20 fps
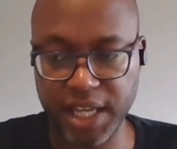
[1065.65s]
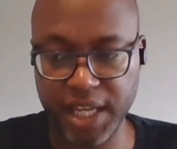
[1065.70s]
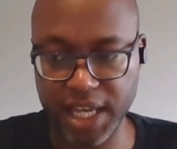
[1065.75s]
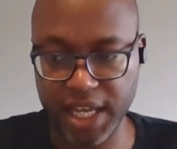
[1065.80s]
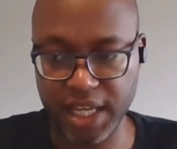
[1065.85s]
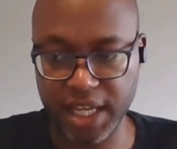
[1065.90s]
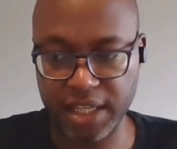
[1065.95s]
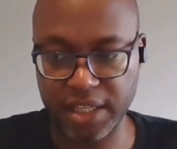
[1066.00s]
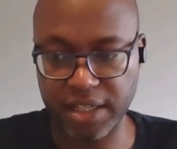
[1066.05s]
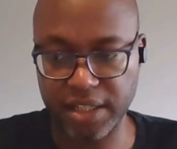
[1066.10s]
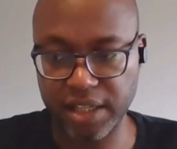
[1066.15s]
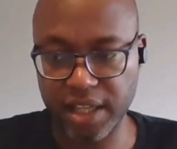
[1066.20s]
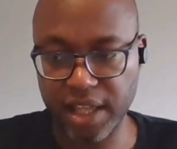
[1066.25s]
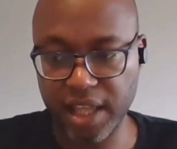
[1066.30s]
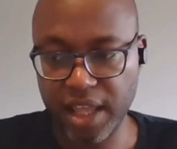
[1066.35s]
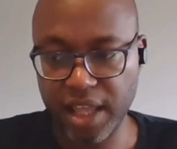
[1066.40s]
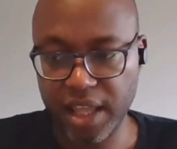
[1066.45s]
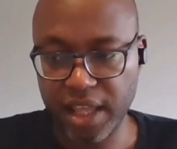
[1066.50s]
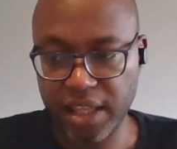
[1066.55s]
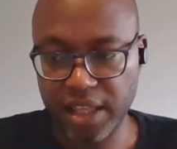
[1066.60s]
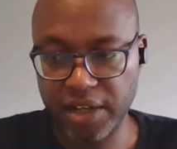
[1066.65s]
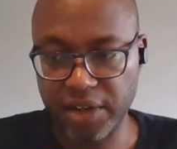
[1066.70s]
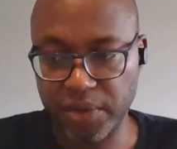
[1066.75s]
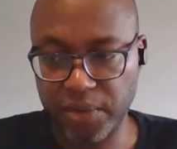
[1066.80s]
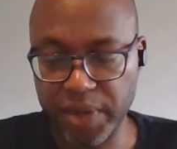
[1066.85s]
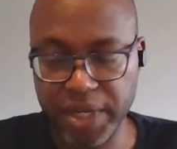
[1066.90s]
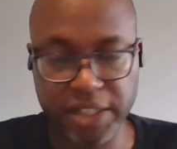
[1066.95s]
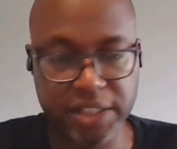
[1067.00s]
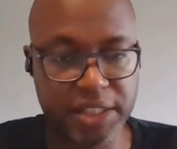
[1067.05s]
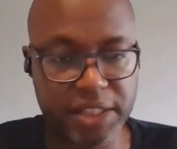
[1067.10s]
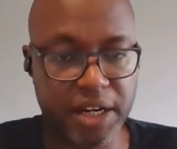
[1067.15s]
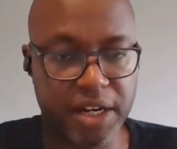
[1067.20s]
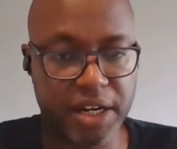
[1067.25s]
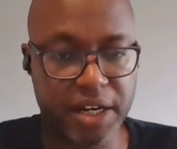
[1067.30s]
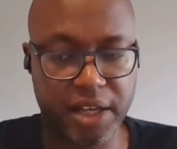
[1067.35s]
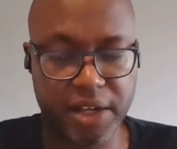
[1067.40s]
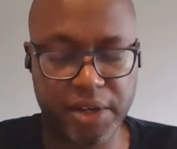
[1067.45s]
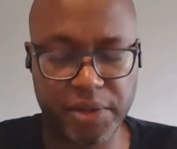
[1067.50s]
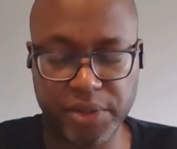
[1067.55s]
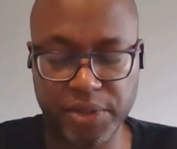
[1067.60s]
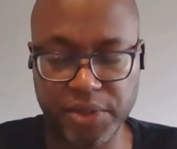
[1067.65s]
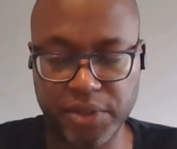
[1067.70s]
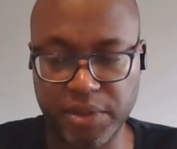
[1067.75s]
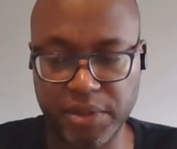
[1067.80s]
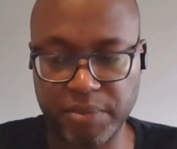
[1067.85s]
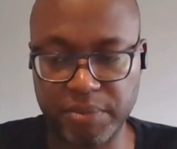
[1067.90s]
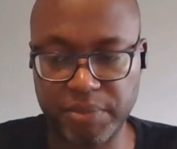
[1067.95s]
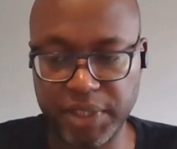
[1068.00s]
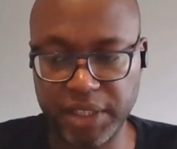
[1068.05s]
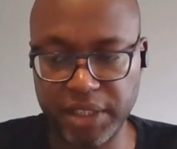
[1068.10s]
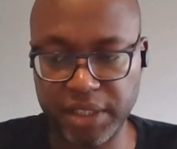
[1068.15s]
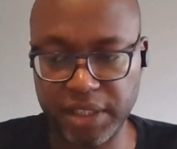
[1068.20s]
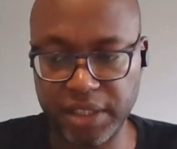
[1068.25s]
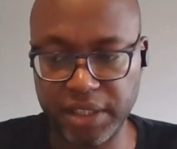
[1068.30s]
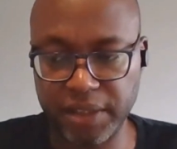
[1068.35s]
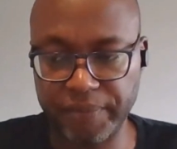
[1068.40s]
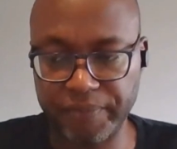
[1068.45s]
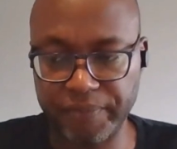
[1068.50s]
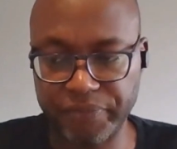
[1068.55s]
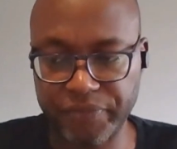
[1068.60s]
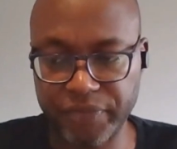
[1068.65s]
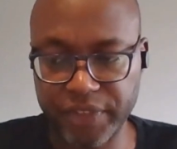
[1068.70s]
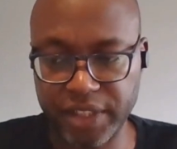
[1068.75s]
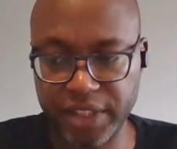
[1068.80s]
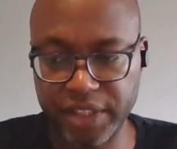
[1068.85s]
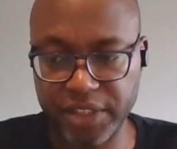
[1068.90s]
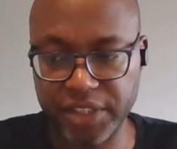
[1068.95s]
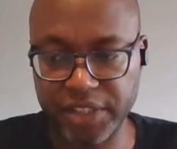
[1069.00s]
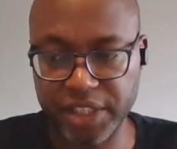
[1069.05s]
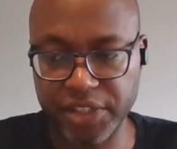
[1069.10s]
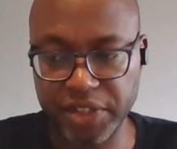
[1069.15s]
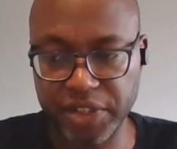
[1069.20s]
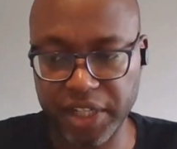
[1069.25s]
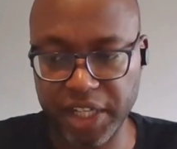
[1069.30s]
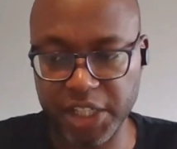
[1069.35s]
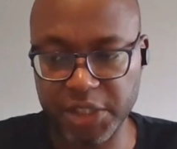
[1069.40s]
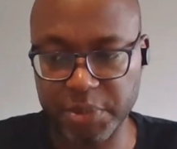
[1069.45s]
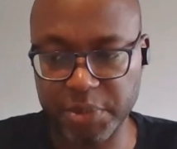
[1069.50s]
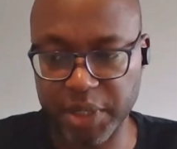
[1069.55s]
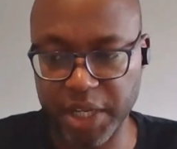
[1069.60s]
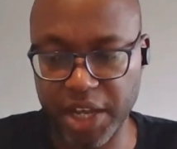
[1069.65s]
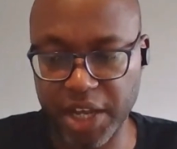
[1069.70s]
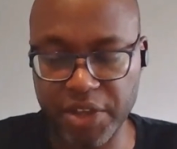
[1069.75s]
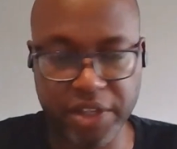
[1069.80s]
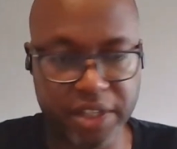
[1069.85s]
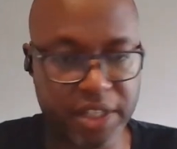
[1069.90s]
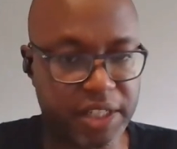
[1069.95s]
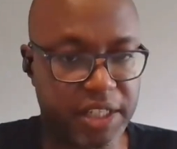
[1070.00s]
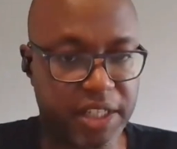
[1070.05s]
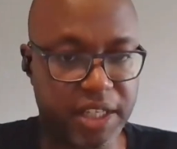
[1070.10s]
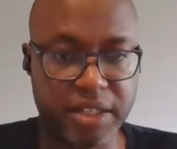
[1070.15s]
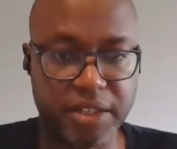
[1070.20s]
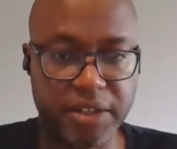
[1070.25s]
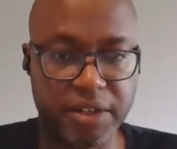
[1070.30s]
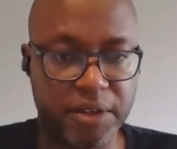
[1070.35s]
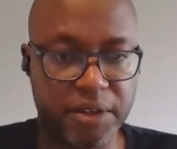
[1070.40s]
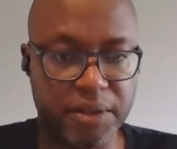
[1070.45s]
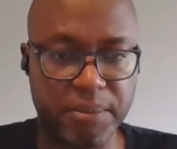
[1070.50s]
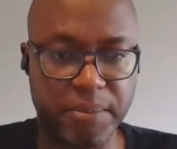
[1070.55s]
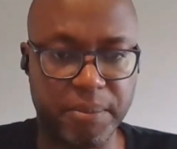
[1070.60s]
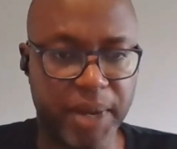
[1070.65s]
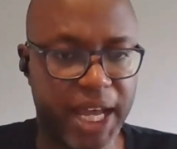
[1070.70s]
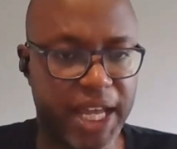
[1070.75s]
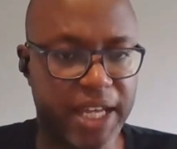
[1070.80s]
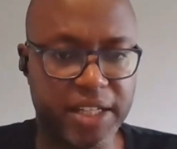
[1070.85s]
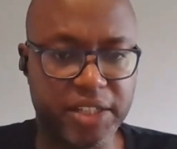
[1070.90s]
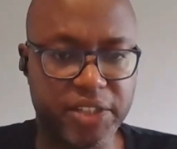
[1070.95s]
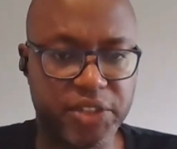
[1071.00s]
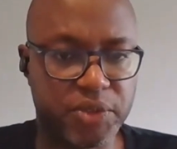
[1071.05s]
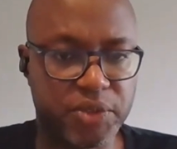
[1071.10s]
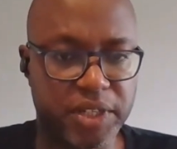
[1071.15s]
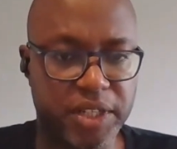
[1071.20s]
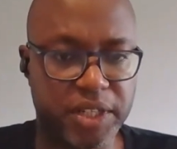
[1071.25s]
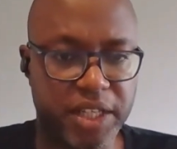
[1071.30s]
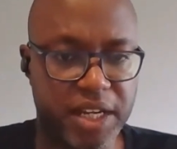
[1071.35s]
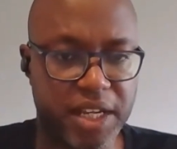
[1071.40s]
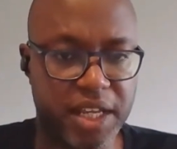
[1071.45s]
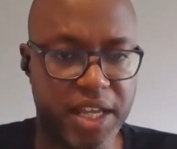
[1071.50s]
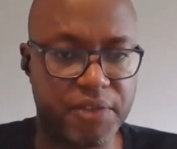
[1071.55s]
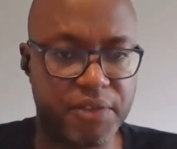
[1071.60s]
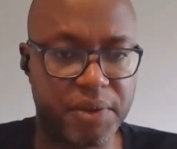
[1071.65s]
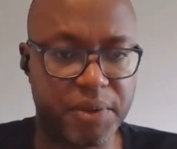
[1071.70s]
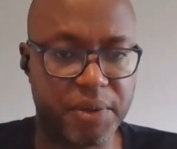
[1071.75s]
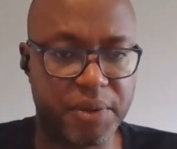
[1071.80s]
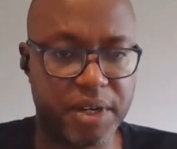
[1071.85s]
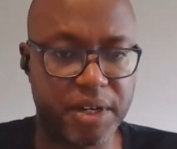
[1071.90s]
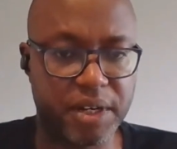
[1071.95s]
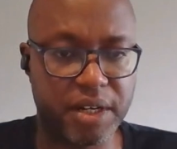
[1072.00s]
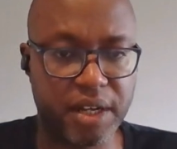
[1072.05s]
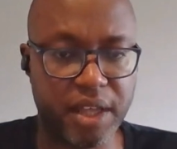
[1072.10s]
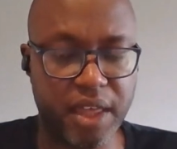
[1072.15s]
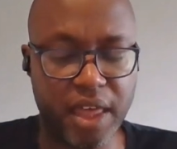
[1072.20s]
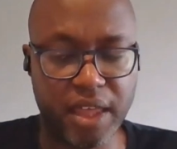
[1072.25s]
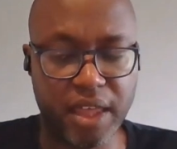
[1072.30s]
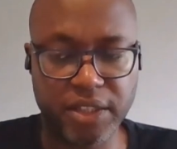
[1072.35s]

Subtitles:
And, when it started out, it was completely decentralized, but now you can get it on Binance, you can get it everywhere.